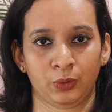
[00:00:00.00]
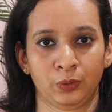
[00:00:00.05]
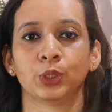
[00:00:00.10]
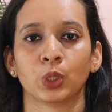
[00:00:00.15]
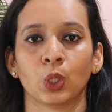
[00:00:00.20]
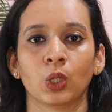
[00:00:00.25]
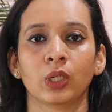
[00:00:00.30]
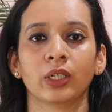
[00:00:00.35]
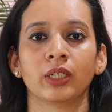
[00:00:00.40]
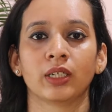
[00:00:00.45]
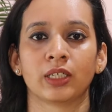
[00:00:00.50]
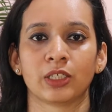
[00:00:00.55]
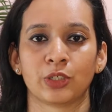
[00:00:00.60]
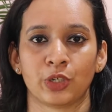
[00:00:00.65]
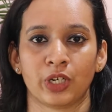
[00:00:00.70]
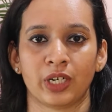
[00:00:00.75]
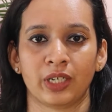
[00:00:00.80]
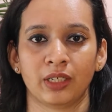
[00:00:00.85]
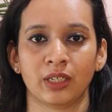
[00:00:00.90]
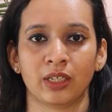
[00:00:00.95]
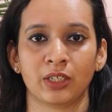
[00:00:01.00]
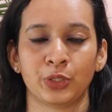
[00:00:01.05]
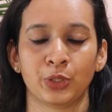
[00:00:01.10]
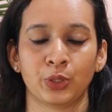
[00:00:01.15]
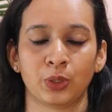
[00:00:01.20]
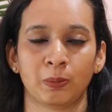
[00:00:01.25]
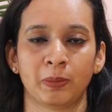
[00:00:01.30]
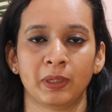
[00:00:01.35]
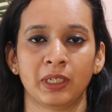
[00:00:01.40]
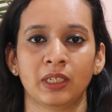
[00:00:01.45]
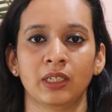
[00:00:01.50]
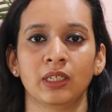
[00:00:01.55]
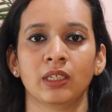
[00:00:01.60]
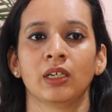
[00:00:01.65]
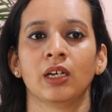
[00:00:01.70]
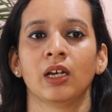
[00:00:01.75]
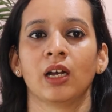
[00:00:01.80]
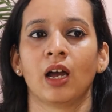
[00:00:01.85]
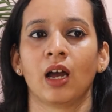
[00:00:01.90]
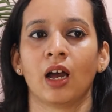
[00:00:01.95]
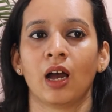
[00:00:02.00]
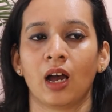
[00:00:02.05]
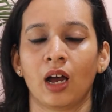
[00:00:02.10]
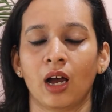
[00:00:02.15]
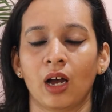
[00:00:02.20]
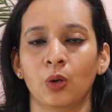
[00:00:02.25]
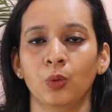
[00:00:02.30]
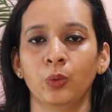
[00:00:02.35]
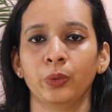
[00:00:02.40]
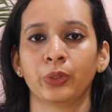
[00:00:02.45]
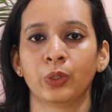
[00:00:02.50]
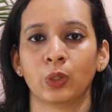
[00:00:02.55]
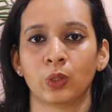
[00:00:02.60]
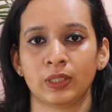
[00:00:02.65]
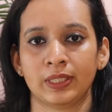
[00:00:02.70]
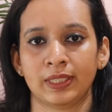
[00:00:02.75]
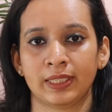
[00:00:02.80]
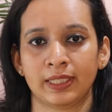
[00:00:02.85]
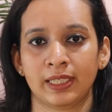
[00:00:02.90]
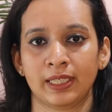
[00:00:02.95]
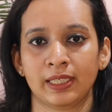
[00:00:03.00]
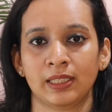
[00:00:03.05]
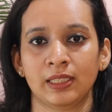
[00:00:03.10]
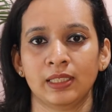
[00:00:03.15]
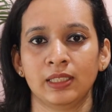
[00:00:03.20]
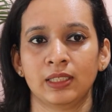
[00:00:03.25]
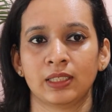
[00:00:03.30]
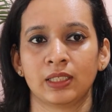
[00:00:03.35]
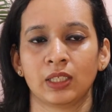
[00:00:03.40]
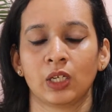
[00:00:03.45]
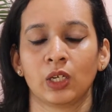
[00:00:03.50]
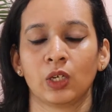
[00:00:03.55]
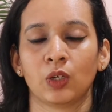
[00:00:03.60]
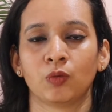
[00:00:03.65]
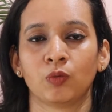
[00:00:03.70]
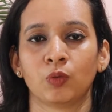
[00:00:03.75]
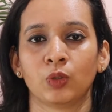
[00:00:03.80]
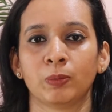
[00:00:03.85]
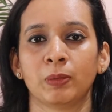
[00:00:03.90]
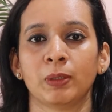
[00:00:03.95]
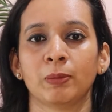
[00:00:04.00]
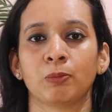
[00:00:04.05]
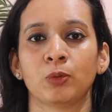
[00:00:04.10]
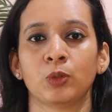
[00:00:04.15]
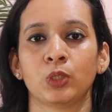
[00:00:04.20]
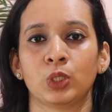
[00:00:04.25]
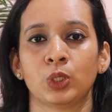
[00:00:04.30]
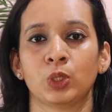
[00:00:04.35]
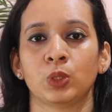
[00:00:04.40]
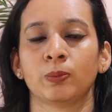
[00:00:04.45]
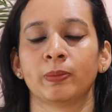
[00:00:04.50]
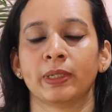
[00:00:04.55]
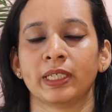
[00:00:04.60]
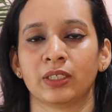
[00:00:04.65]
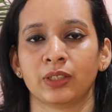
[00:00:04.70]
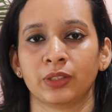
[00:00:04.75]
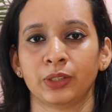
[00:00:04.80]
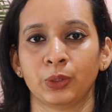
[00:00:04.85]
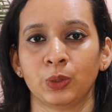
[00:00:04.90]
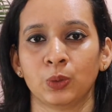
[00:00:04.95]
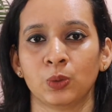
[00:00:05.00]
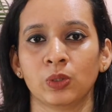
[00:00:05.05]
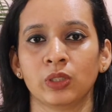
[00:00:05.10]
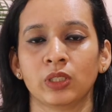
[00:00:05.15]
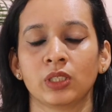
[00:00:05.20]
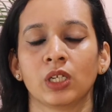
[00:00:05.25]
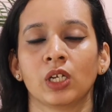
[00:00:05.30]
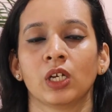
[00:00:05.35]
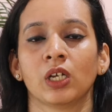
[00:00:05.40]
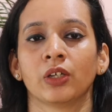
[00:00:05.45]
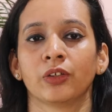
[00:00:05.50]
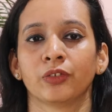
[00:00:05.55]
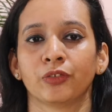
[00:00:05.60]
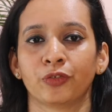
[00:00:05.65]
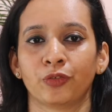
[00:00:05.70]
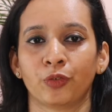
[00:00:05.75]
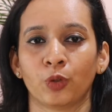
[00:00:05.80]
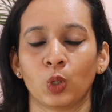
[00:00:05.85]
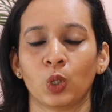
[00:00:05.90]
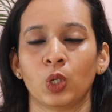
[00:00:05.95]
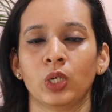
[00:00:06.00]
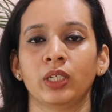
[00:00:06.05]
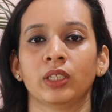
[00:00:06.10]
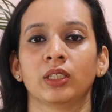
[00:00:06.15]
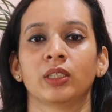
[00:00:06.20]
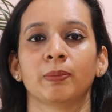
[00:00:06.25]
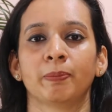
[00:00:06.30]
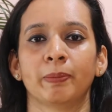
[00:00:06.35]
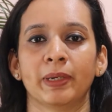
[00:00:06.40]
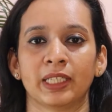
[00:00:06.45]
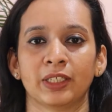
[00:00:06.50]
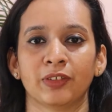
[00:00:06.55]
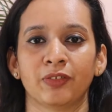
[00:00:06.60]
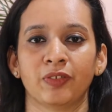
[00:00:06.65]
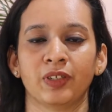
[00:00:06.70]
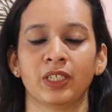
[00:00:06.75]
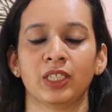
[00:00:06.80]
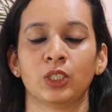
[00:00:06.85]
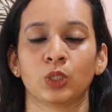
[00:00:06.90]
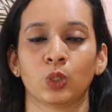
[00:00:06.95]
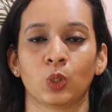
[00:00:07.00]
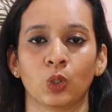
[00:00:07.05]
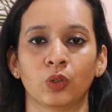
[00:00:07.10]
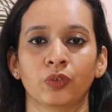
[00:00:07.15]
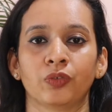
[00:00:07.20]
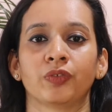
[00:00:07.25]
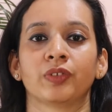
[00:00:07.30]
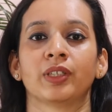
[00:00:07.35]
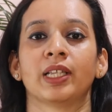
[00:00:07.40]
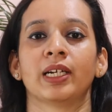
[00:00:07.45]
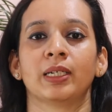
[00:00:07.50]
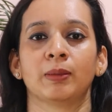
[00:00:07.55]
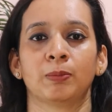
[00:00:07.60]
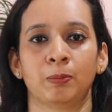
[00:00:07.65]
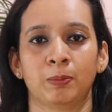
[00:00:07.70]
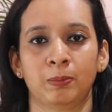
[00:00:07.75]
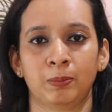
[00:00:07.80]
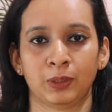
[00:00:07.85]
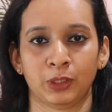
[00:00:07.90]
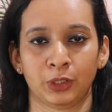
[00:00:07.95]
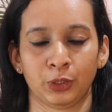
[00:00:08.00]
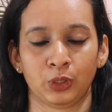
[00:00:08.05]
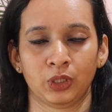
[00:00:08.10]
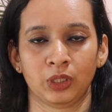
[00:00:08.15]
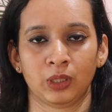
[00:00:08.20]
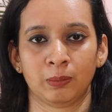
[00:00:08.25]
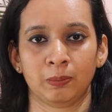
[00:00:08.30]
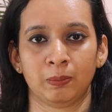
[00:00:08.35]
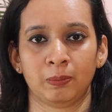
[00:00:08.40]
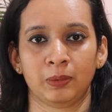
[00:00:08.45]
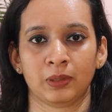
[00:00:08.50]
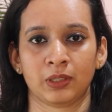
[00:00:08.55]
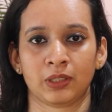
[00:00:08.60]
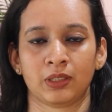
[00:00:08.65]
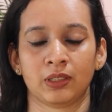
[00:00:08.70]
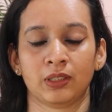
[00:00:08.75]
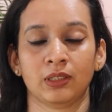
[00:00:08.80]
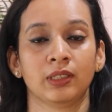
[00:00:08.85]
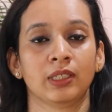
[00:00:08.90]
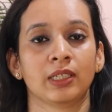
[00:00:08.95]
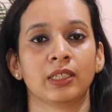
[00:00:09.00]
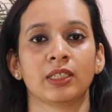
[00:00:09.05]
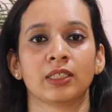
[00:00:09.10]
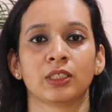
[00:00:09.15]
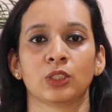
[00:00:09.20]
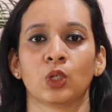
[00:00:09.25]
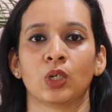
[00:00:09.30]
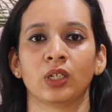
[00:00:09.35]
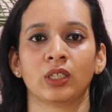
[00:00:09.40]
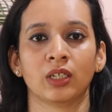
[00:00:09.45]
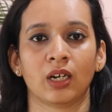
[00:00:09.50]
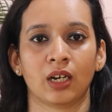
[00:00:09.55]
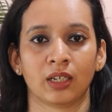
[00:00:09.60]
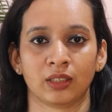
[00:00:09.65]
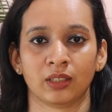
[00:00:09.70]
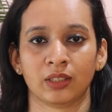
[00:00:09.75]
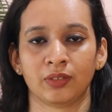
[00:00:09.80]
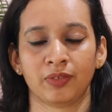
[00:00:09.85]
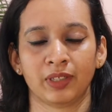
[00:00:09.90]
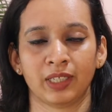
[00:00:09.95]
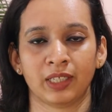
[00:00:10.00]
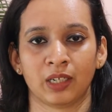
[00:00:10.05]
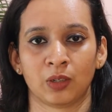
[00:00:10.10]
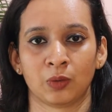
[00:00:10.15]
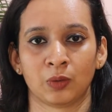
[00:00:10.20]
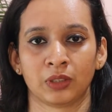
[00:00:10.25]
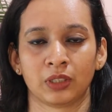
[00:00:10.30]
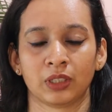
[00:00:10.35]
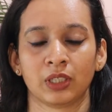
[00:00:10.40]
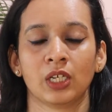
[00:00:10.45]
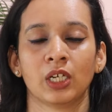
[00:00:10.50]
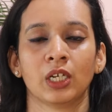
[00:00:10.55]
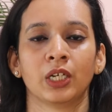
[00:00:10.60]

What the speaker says: Your agenda should be how your skills would be put to better use for the benefit of that particular person. It is not the other way around.